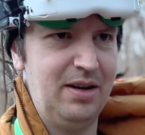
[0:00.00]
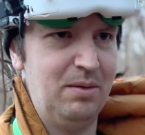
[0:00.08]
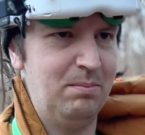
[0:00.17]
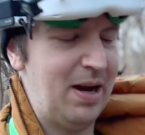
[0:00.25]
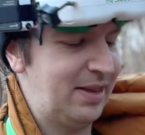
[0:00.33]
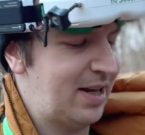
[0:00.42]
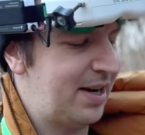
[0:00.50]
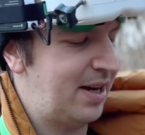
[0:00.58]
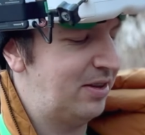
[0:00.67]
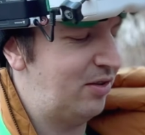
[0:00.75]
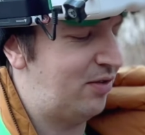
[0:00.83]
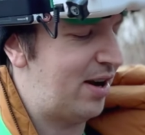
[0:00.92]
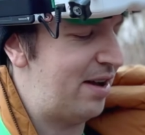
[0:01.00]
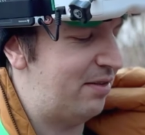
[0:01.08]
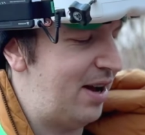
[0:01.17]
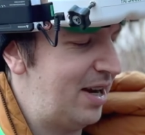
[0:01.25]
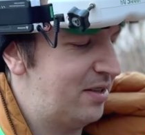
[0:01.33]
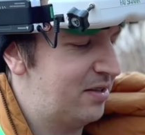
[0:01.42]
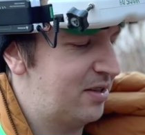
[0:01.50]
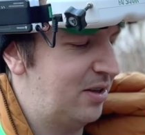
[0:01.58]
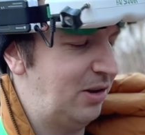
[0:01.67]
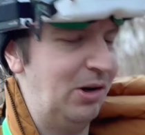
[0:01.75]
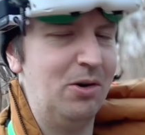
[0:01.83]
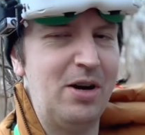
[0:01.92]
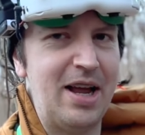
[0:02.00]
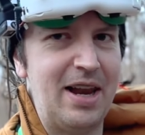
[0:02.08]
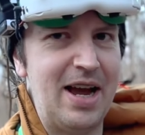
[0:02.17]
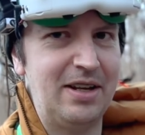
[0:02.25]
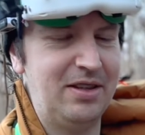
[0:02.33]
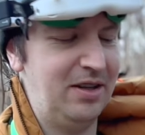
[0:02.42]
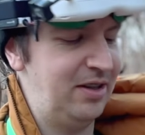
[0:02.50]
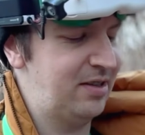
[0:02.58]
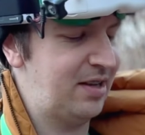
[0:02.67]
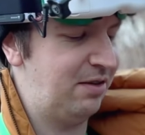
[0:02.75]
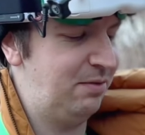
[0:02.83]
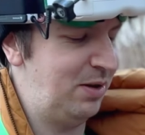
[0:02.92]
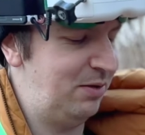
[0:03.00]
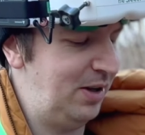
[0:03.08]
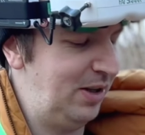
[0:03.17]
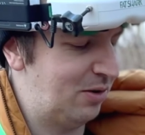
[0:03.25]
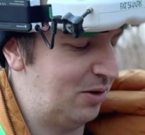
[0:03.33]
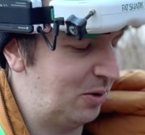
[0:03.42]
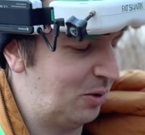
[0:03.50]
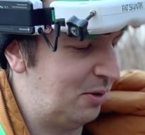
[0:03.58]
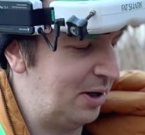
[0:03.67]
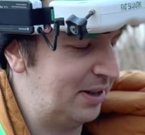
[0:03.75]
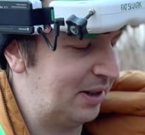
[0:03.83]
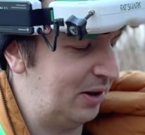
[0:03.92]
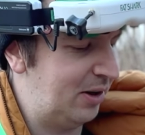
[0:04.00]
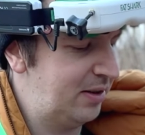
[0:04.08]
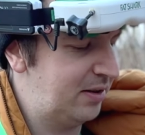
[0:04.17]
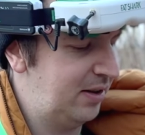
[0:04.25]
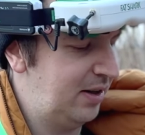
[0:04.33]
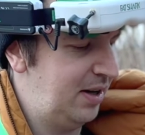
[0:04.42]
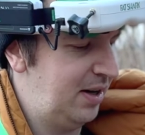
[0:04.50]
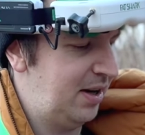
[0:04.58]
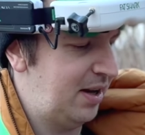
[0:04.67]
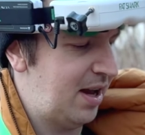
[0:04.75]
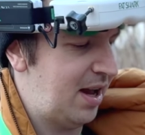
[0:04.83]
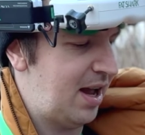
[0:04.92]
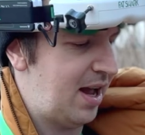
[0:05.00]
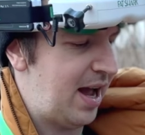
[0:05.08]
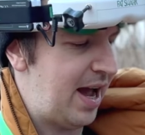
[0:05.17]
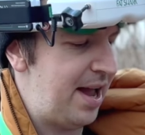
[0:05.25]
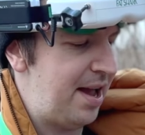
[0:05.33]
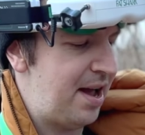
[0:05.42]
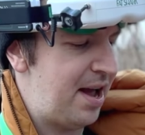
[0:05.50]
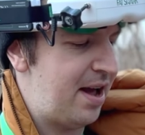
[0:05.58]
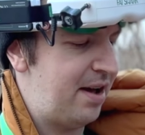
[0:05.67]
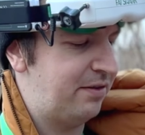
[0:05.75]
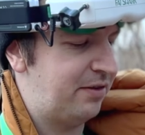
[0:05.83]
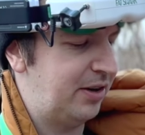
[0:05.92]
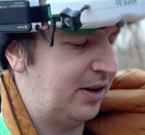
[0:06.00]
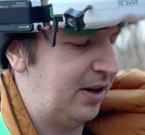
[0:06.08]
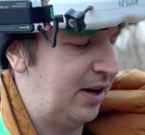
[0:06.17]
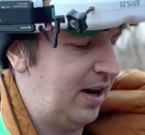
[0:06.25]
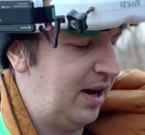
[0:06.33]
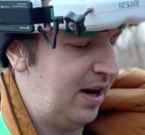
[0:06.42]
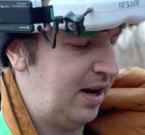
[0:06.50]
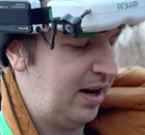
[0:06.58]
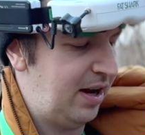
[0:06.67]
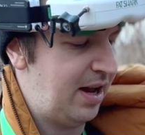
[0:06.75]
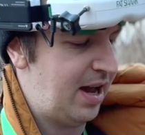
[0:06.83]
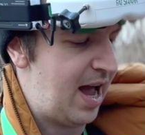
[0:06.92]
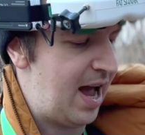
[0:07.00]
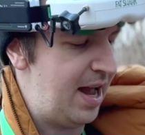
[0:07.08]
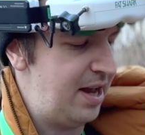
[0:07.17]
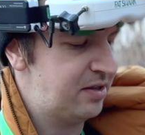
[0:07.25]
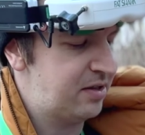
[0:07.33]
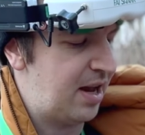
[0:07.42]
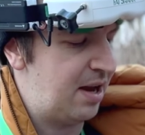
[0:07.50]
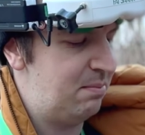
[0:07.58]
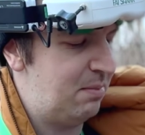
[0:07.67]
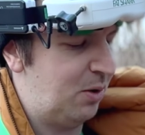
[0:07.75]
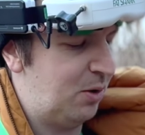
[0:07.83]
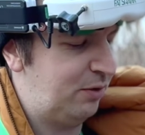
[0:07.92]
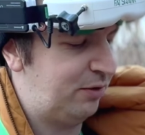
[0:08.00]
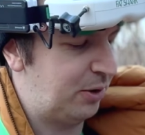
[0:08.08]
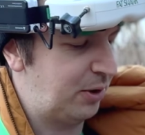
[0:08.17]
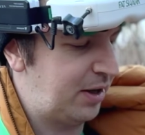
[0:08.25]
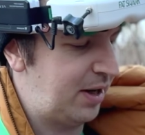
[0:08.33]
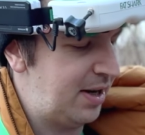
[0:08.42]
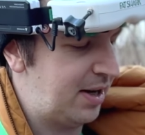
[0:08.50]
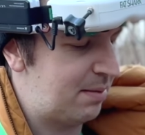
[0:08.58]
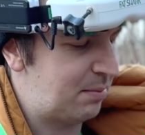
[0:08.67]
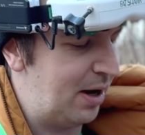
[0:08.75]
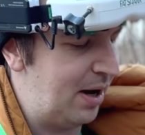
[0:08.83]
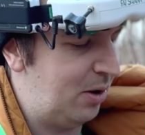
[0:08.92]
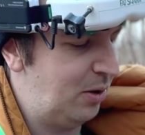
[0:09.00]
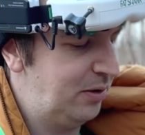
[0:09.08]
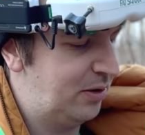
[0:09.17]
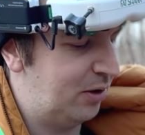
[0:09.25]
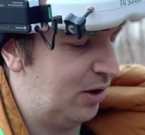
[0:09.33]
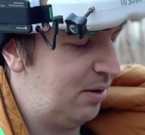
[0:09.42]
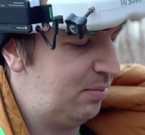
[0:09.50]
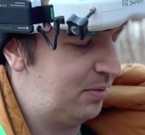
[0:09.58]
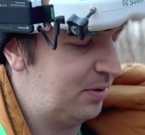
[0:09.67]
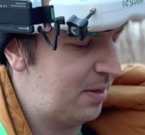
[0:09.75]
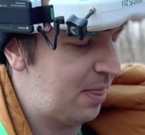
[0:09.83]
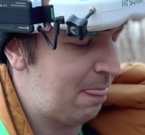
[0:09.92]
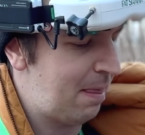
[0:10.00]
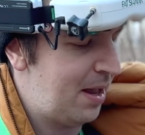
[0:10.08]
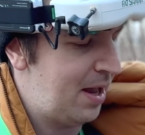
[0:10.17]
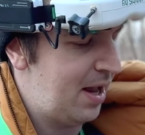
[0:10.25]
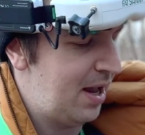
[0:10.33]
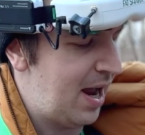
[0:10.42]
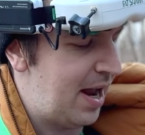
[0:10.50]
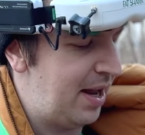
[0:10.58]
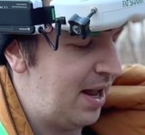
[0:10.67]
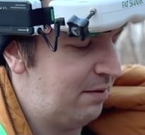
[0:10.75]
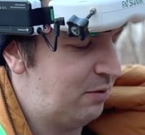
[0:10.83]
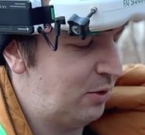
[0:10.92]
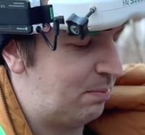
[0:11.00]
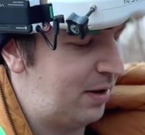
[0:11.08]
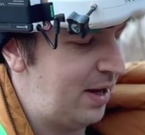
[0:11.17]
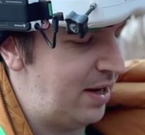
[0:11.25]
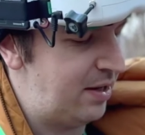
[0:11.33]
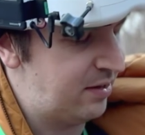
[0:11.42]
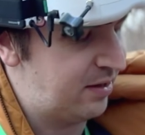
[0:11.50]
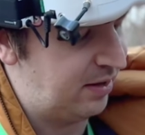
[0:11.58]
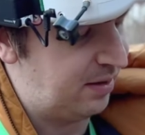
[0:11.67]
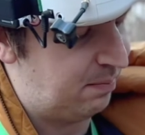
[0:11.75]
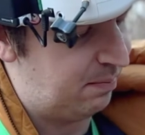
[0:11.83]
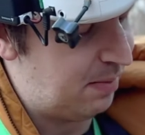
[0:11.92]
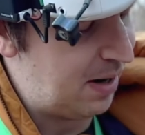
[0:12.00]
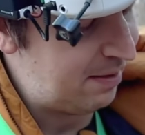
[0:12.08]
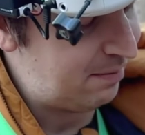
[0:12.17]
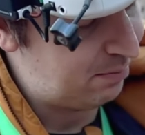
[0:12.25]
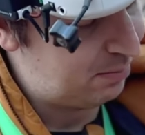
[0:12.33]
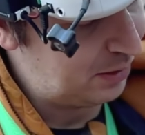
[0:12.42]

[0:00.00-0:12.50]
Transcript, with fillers: Beta 95 x you know I like this FPV drone quite a lot. I have uh, a SMO 4K camera on top and I have replaced the bump